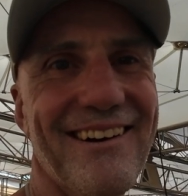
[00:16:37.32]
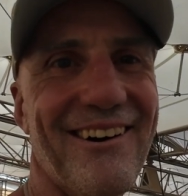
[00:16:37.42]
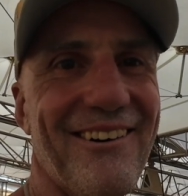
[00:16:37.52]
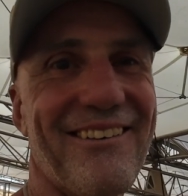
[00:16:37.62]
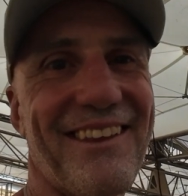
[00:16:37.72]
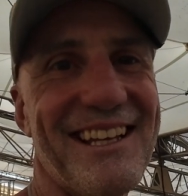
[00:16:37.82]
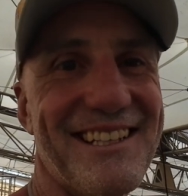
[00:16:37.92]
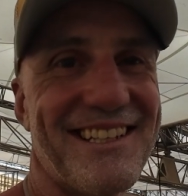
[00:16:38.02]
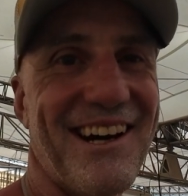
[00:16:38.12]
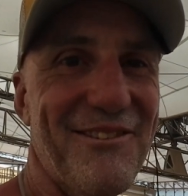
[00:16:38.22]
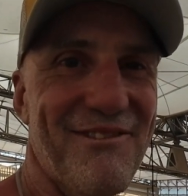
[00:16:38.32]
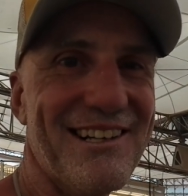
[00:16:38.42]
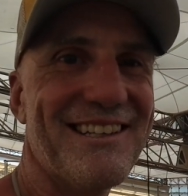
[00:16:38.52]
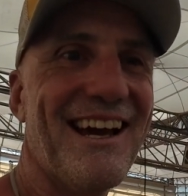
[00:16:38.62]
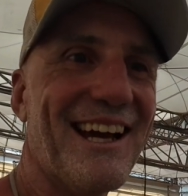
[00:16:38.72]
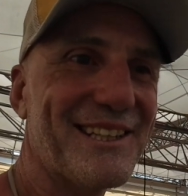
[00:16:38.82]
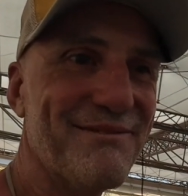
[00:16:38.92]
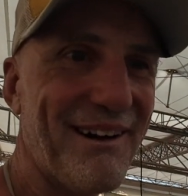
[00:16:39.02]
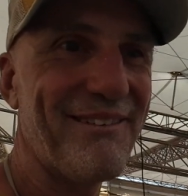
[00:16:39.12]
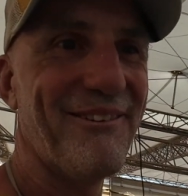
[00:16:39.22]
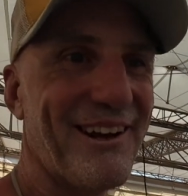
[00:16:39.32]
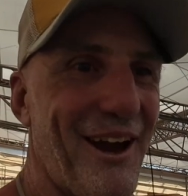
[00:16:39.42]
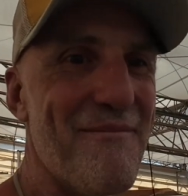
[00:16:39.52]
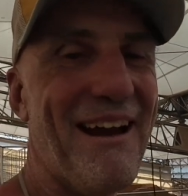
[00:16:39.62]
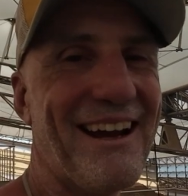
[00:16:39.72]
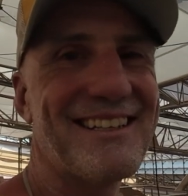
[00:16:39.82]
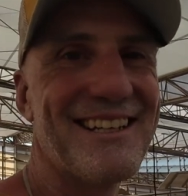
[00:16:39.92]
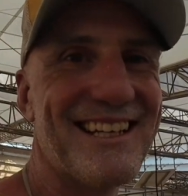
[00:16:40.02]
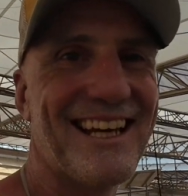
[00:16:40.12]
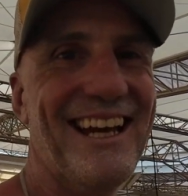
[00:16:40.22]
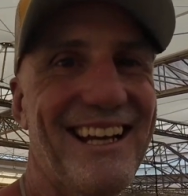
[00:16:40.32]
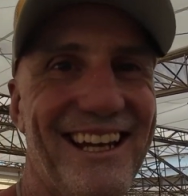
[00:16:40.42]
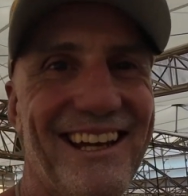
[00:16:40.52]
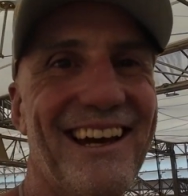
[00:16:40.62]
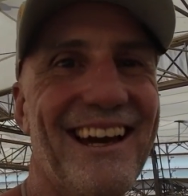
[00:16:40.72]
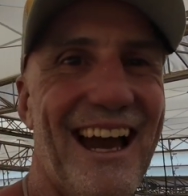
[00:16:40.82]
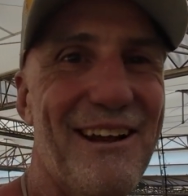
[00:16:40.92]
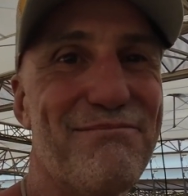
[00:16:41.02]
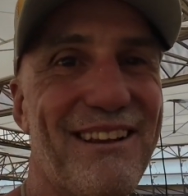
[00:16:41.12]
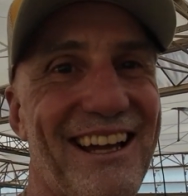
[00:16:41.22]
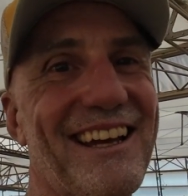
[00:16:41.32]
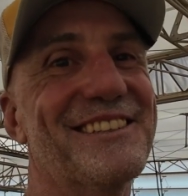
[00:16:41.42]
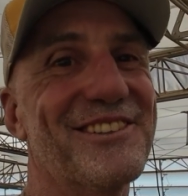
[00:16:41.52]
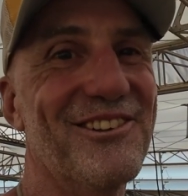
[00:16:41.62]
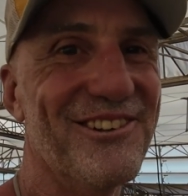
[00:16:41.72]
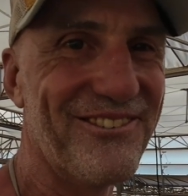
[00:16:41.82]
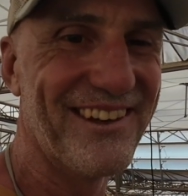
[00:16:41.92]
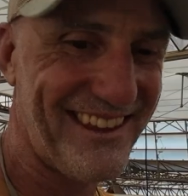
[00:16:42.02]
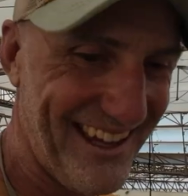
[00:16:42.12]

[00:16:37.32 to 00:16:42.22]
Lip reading: All these tile mosaics make me want to go back to Dakini and play Zealand and